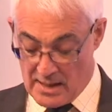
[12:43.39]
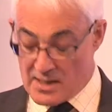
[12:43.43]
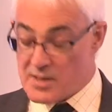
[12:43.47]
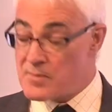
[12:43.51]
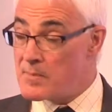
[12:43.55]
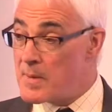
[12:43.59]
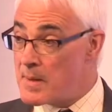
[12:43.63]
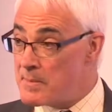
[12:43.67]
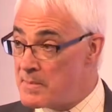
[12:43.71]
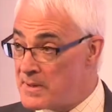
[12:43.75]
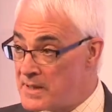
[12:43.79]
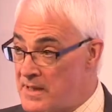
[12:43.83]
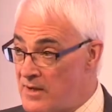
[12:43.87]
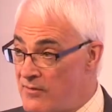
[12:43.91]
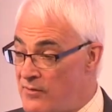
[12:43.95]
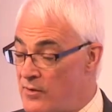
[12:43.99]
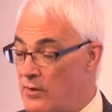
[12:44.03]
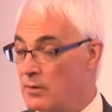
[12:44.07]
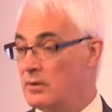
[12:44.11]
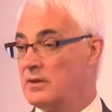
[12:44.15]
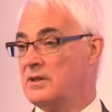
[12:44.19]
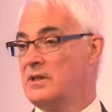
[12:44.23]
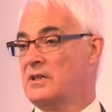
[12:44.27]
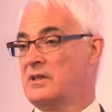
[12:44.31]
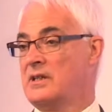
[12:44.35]
It's maybe
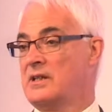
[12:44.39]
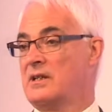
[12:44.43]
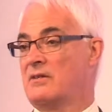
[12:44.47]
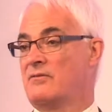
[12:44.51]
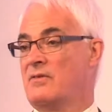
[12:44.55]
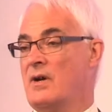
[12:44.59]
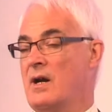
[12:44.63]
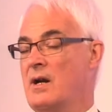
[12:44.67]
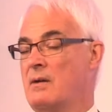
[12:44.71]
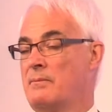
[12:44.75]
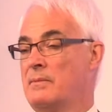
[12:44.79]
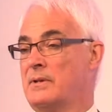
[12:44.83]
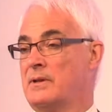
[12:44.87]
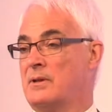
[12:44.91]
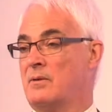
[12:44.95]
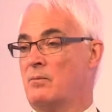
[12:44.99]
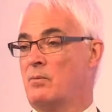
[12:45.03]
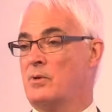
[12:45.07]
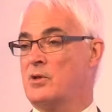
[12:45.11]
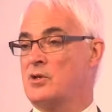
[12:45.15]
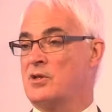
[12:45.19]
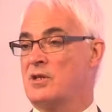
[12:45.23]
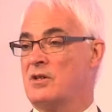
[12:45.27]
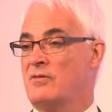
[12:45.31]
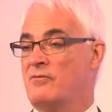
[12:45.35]
difficult in the environment in
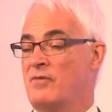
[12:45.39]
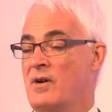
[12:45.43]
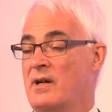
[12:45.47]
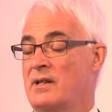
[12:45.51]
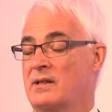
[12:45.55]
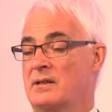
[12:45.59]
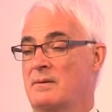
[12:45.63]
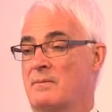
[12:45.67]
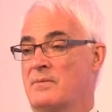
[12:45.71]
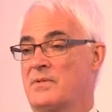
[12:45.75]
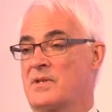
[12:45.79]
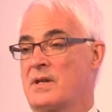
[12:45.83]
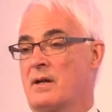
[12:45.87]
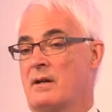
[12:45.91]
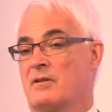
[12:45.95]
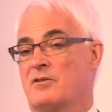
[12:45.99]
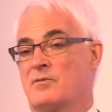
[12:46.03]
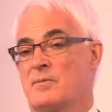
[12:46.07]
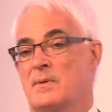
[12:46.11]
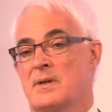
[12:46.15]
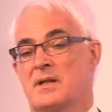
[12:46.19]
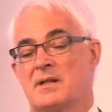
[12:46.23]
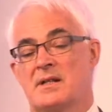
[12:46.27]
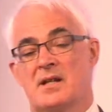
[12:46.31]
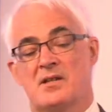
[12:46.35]
which they find
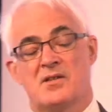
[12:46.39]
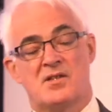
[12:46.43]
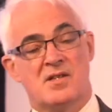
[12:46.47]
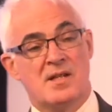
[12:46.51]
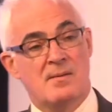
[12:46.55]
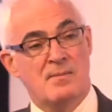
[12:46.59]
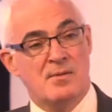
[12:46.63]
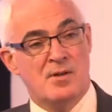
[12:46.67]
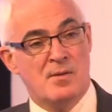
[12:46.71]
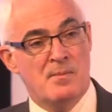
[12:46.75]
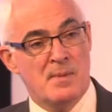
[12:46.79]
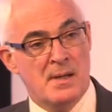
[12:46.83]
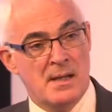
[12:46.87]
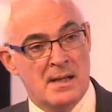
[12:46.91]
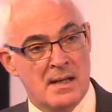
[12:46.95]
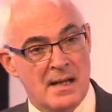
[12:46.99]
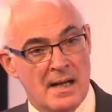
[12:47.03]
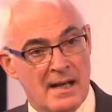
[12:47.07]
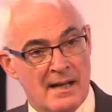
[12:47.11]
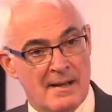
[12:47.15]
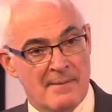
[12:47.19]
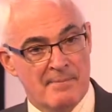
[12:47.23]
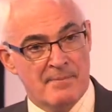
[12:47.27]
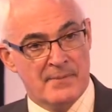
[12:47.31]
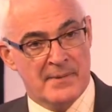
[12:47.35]
themselves, but it does seem to me
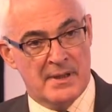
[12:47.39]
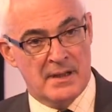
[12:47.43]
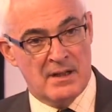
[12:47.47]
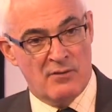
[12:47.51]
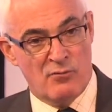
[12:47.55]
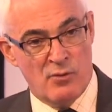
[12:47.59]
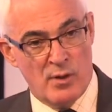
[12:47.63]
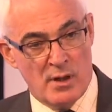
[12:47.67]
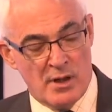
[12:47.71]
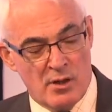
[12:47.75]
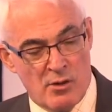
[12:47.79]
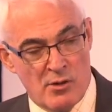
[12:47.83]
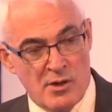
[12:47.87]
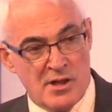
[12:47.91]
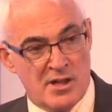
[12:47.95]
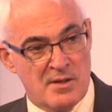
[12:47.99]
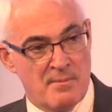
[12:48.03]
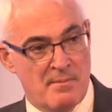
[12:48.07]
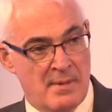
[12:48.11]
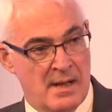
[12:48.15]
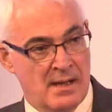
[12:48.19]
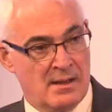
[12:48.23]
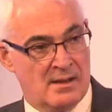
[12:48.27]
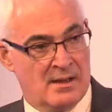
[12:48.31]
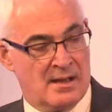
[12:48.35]
that if we're going to
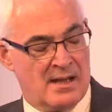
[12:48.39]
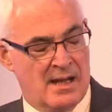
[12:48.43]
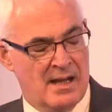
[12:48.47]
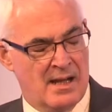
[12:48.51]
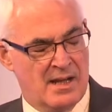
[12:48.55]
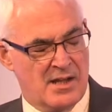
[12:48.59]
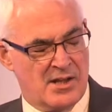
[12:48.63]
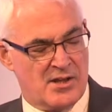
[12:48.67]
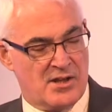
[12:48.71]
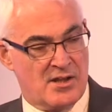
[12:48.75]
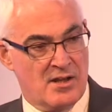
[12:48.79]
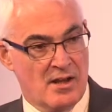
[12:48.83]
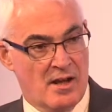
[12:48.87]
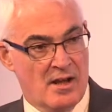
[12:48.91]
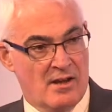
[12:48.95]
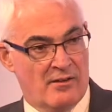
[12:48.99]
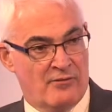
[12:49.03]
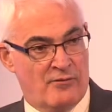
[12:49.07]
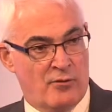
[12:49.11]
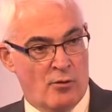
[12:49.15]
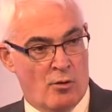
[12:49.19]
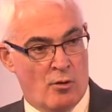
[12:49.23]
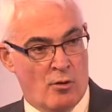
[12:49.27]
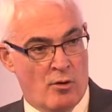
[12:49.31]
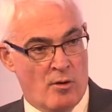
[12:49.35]
make the case
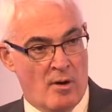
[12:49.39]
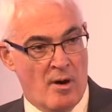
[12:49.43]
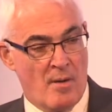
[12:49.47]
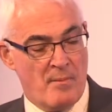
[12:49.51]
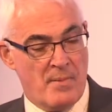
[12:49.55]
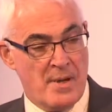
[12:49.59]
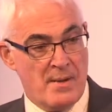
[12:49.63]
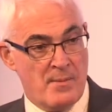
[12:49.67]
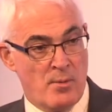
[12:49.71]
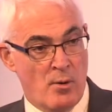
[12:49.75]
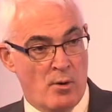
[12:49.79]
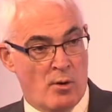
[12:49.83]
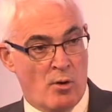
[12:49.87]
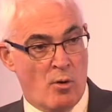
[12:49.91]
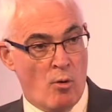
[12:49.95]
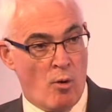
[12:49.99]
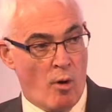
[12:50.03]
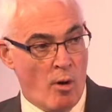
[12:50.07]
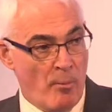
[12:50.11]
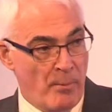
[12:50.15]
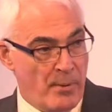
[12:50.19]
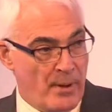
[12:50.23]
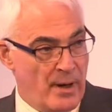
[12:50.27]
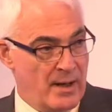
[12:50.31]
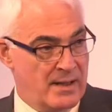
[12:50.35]
for people
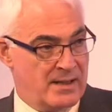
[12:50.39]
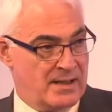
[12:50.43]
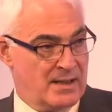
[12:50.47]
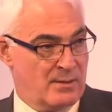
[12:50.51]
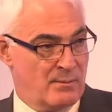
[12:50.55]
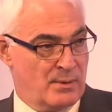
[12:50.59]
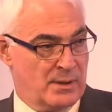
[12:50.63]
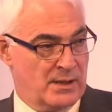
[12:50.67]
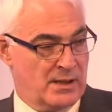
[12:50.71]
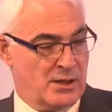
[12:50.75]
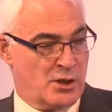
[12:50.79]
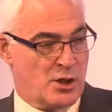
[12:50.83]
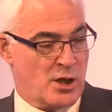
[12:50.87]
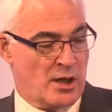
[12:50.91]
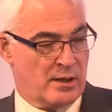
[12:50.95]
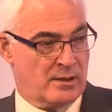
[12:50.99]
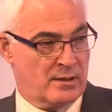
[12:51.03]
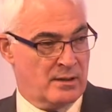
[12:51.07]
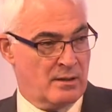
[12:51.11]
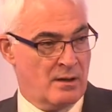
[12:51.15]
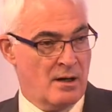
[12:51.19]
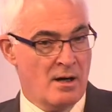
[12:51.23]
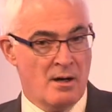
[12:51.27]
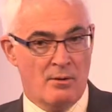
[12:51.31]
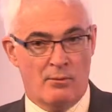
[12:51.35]
cooperating with each
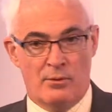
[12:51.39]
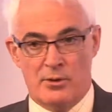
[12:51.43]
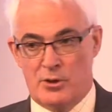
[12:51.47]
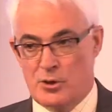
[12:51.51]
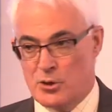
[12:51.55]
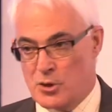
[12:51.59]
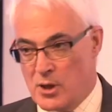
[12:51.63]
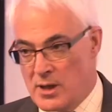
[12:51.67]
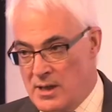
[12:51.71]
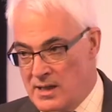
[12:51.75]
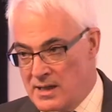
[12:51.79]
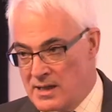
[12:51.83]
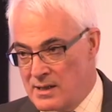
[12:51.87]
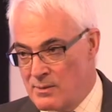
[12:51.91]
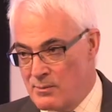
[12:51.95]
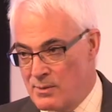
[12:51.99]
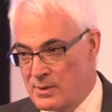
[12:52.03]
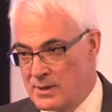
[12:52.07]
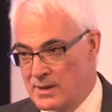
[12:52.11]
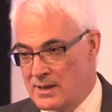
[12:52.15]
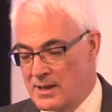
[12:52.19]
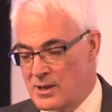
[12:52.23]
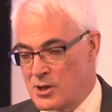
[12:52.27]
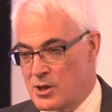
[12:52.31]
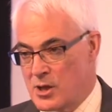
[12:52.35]
other, with trading
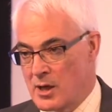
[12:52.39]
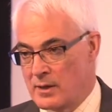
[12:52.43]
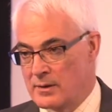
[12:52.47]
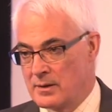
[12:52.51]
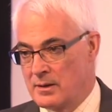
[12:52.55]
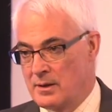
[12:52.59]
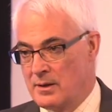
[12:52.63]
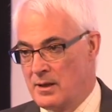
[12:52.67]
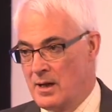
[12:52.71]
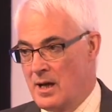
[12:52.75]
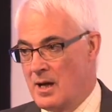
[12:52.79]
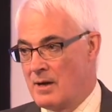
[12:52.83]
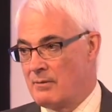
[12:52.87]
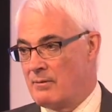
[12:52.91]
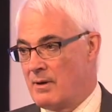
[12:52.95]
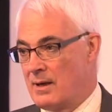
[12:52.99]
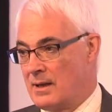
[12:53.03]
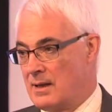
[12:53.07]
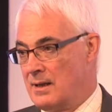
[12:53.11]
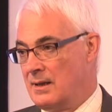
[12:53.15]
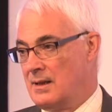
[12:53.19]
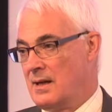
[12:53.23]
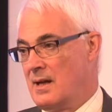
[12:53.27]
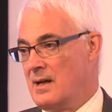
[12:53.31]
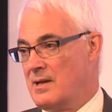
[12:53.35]
with each other,
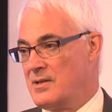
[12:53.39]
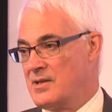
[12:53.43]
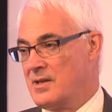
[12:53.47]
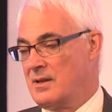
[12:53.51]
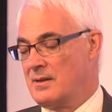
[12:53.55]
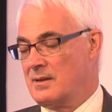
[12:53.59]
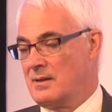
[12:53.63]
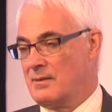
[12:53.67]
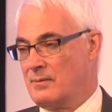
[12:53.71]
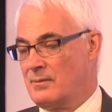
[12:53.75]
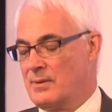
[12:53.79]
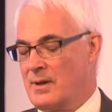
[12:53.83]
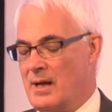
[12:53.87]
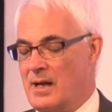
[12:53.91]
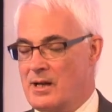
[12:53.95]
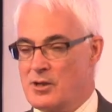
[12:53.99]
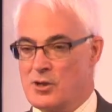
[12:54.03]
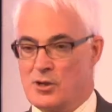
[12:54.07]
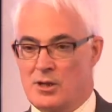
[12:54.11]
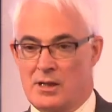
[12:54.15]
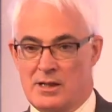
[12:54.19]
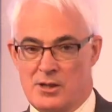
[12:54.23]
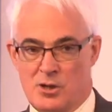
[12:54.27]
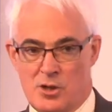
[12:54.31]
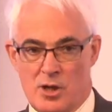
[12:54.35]
recognizing that we're
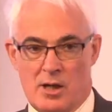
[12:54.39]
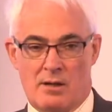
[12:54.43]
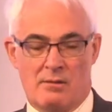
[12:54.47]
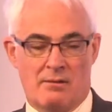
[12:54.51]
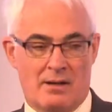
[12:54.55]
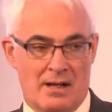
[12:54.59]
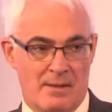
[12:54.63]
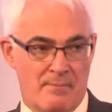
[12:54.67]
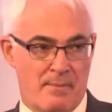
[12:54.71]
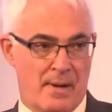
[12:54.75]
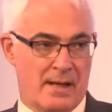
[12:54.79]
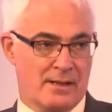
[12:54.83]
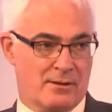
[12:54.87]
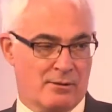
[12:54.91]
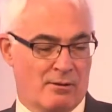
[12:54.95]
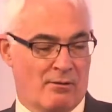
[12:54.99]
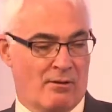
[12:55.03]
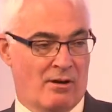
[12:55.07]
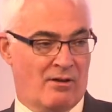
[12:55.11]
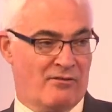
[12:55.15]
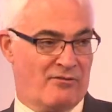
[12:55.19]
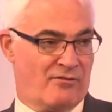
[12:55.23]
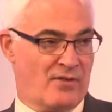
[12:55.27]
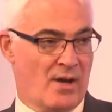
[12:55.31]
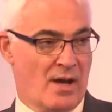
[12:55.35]
actually generally better
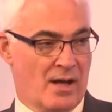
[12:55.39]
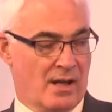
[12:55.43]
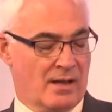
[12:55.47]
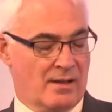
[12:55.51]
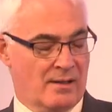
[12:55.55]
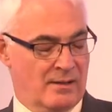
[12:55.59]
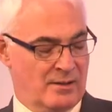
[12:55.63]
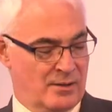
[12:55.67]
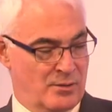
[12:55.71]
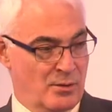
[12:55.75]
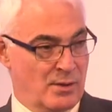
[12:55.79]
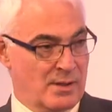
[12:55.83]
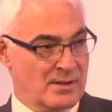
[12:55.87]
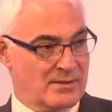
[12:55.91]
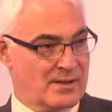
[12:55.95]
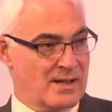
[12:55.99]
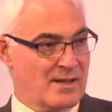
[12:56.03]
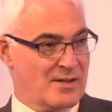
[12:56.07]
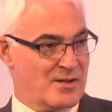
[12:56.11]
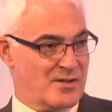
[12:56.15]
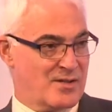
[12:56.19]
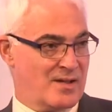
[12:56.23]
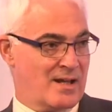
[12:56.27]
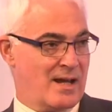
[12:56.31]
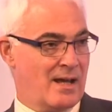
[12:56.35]
off doing
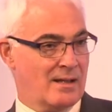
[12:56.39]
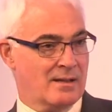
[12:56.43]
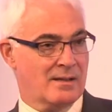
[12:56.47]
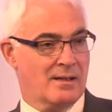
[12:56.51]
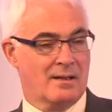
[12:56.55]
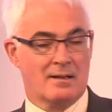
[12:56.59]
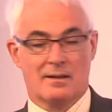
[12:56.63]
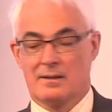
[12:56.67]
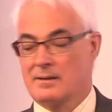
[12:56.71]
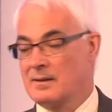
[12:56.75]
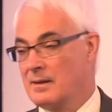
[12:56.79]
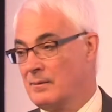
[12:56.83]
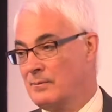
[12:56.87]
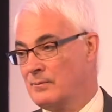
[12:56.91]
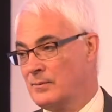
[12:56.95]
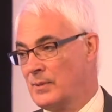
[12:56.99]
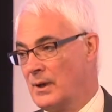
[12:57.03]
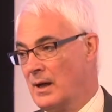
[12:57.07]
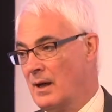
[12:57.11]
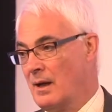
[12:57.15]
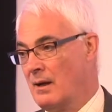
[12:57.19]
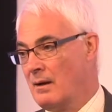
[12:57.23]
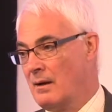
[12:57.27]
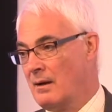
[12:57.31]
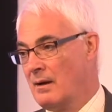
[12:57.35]
things together than
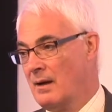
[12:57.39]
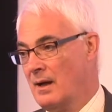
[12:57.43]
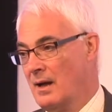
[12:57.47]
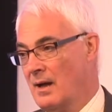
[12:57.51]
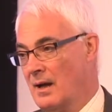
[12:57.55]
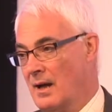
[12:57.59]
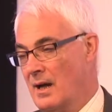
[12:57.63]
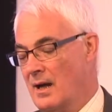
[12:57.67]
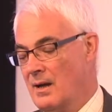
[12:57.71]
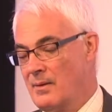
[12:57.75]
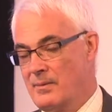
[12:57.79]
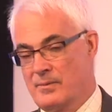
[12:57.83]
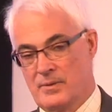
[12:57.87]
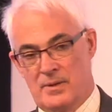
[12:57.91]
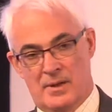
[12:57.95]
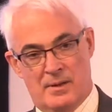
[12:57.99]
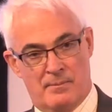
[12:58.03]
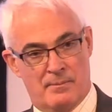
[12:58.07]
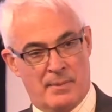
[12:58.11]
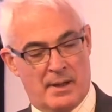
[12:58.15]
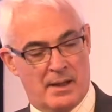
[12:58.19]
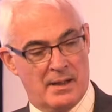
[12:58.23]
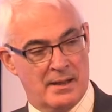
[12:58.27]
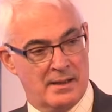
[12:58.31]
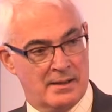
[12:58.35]
we are
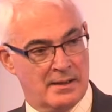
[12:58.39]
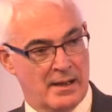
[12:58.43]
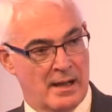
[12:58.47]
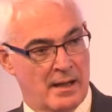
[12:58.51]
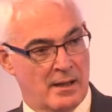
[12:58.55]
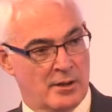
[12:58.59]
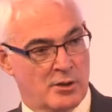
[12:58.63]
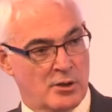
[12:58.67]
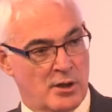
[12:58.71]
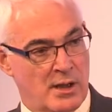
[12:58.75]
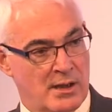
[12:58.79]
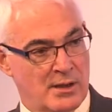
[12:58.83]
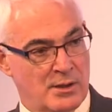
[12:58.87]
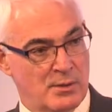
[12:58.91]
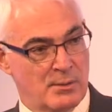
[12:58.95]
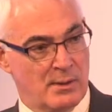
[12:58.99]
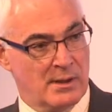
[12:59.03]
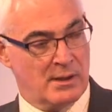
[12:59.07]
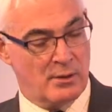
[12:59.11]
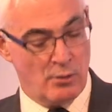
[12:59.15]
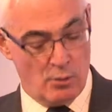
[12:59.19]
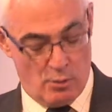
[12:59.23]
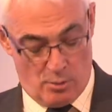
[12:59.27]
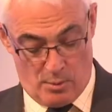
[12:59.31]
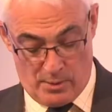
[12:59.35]
by trying to
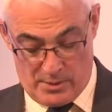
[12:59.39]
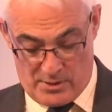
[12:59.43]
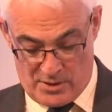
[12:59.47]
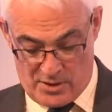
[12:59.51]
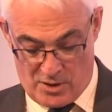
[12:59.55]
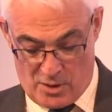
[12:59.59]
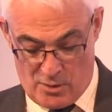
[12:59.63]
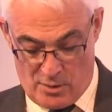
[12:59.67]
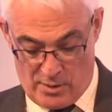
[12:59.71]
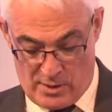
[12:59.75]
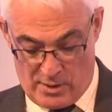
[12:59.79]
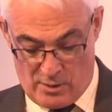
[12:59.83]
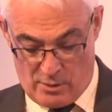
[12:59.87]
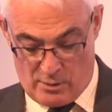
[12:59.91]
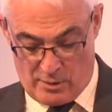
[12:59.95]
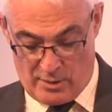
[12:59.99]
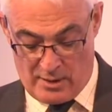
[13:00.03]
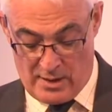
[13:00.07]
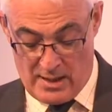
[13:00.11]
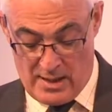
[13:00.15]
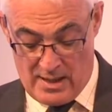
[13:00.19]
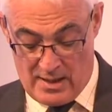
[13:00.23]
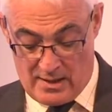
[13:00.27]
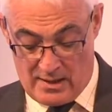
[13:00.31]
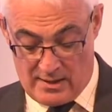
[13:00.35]
ignore what is going
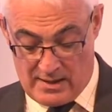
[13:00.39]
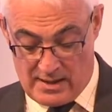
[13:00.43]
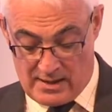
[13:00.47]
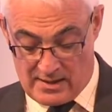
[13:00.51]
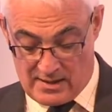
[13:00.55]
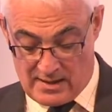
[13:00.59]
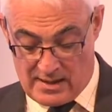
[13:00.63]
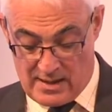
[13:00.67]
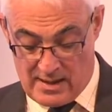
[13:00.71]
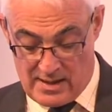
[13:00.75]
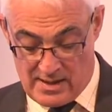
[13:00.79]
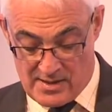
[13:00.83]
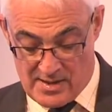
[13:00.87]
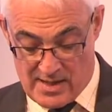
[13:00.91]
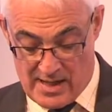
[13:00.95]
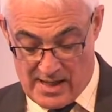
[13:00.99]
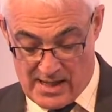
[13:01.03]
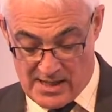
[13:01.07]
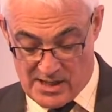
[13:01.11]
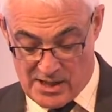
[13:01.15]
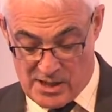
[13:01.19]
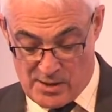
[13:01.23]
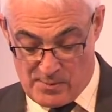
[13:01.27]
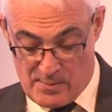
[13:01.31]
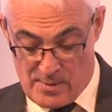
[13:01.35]
on, that case
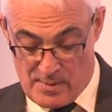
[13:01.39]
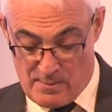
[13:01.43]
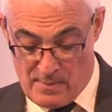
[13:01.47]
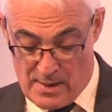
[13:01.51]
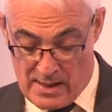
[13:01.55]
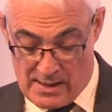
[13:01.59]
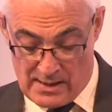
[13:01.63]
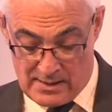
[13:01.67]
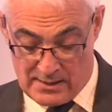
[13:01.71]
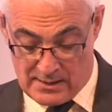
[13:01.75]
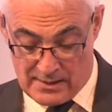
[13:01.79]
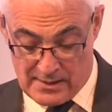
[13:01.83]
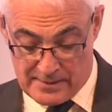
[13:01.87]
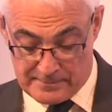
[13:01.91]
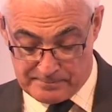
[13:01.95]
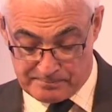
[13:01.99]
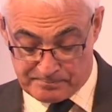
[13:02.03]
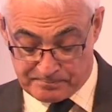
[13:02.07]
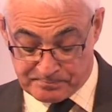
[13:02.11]
has to be made.